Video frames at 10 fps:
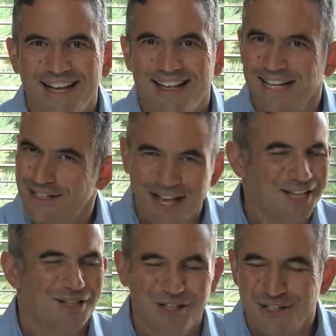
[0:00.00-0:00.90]
That's,
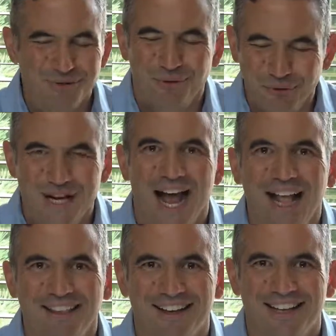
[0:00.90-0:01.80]
that's just
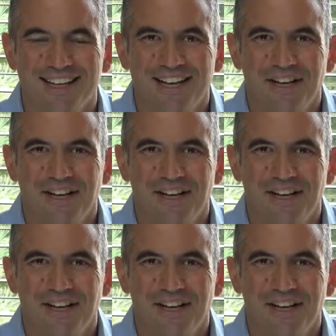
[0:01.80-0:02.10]
reality.